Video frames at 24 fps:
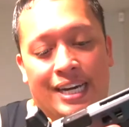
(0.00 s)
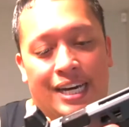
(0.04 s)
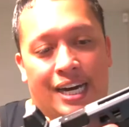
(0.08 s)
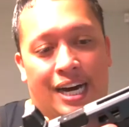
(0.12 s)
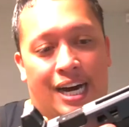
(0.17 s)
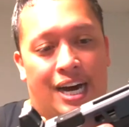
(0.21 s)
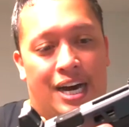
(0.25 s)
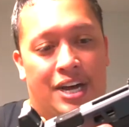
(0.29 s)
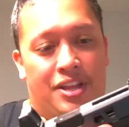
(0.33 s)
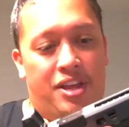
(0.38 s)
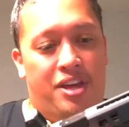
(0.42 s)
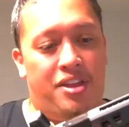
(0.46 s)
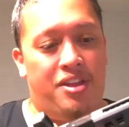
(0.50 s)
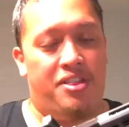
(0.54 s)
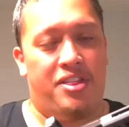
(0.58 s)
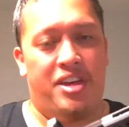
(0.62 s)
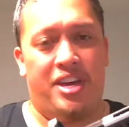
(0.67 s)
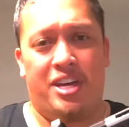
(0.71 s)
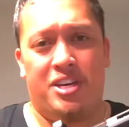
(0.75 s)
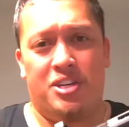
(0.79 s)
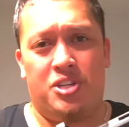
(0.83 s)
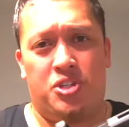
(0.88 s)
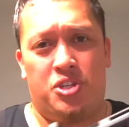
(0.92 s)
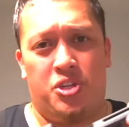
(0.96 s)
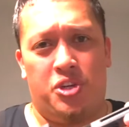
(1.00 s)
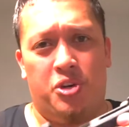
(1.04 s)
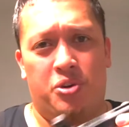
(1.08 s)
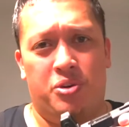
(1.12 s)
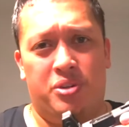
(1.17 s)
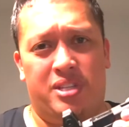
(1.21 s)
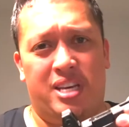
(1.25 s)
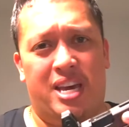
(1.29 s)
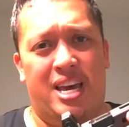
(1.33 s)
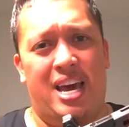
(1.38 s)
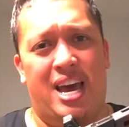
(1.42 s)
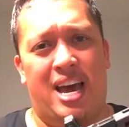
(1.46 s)
The other thing is too,
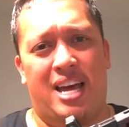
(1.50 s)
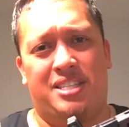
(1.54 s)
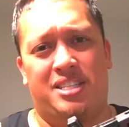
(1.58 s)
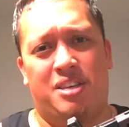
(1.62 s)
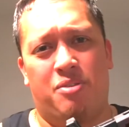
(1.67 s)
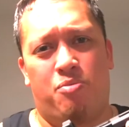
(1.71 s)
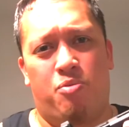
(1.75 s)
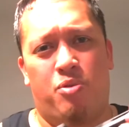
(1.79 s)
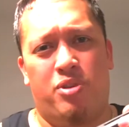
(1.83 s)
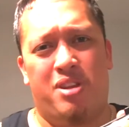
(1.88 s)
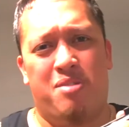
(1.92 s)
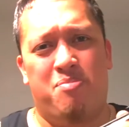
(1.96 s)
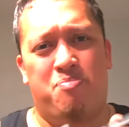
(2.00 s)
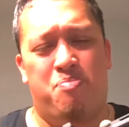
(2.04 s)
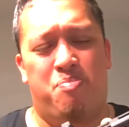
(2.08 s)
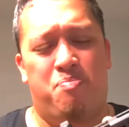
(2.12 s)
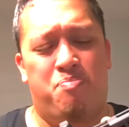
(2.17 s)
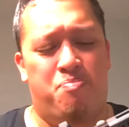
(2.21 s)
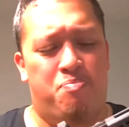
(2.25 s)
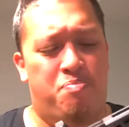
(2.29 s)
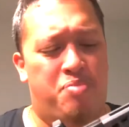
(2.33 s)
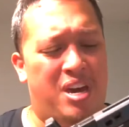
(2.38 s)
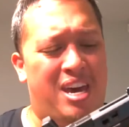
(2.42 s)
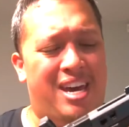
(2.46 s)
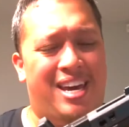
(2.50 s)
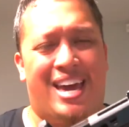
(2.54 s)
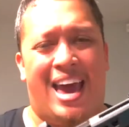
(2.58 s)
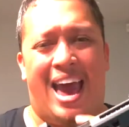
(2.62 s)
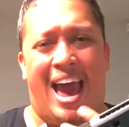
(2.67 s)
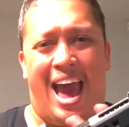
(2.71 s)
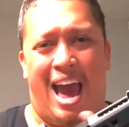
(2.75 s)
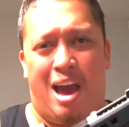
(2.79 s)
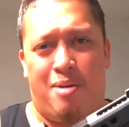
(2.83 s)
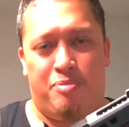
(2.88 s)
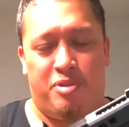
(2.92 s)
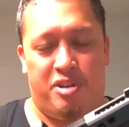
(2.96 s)
is it's a really big
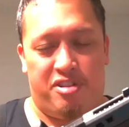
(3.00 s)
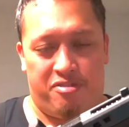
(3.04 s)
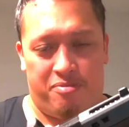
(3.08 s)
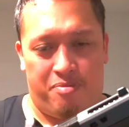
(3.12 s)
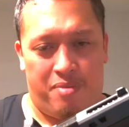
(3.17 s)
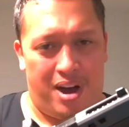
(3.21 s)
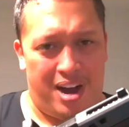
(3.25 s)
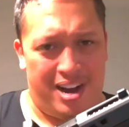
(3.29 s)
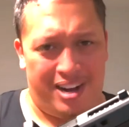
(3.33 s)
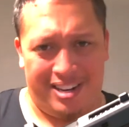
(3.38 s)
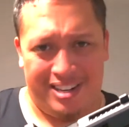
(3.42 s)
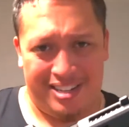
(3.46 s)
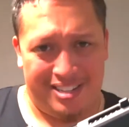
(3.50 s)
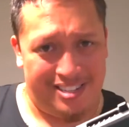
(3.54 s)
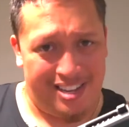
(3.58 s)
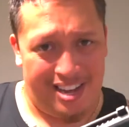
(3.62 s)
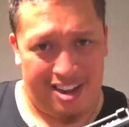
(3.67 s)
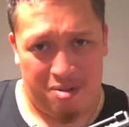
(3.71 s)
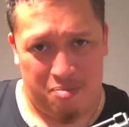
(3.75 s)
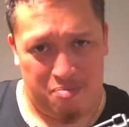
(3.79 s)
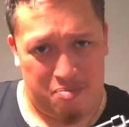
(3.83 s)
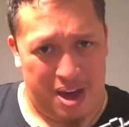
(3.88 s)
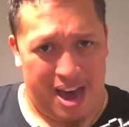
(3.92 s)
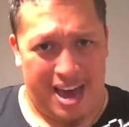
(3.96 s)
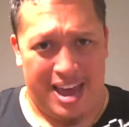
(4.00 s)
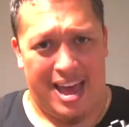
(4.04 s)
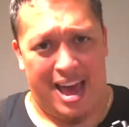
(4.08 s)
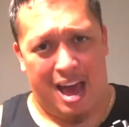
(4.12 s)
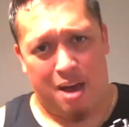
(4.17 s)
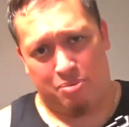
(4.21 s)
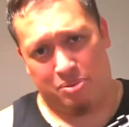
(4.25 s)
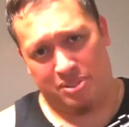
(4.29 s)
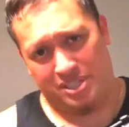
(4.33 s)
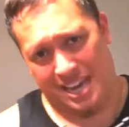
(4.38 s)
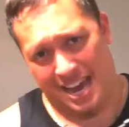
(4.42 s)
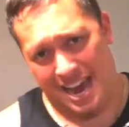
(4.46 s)
habit of mine, and it's not a bad
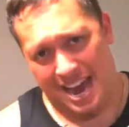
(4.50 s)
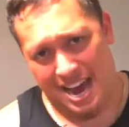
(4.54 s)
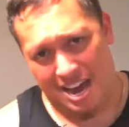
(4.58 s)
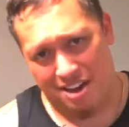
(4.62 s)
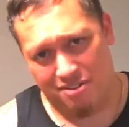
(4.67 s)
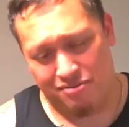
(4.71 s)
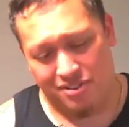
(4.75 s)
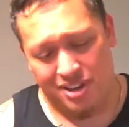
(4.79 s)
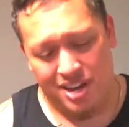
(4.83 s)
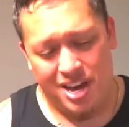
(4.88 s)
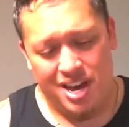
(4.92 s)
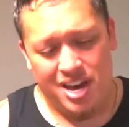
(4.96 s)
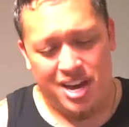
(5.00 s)
habit to have.